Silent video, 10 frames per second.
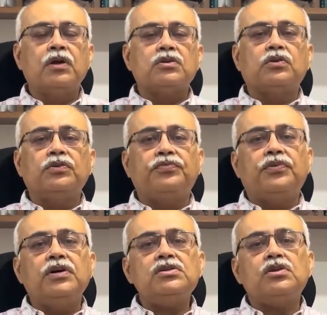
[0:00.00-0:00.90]
So the
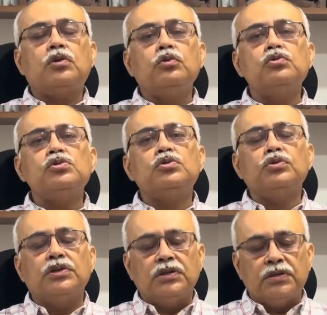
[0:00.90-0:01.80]
first clues to
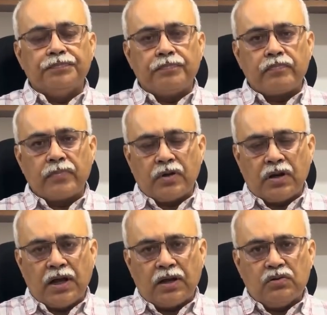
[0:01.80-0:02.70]
the
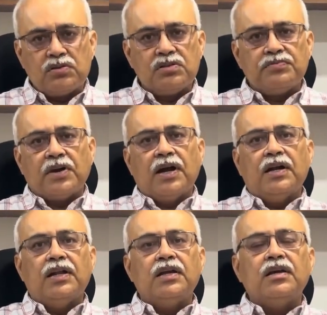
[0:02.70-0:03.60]
diagnosis of
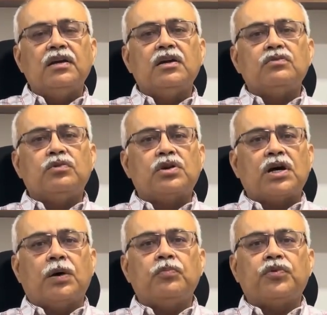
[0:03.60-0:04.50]
ILD would
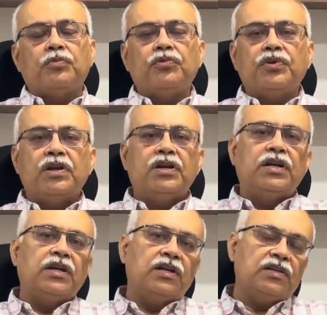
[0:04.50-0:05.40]
come from a very
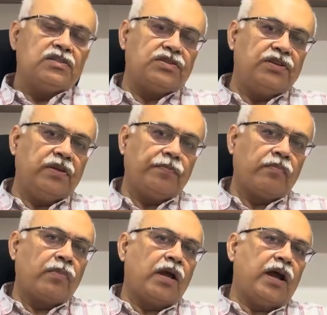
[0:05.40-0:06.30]
detailed history
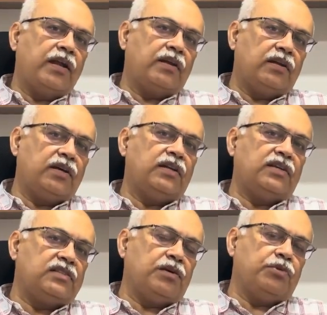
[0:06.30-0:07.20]
and a clinical
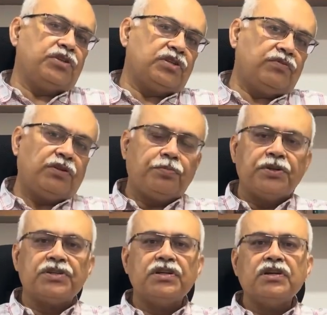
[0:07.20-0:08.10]
examination of the
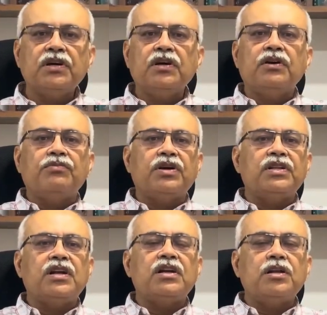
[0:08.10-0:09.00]
patient, where
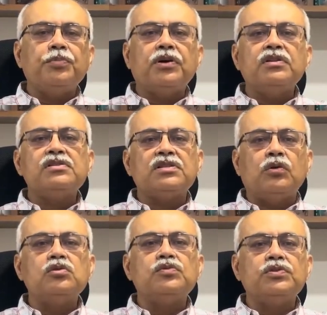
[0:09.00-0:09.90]
there are typical
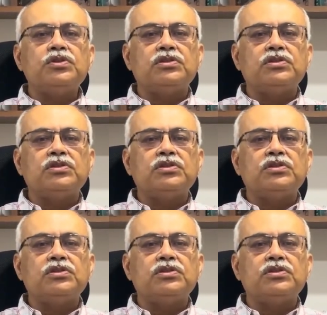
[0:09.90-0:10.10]
sounds which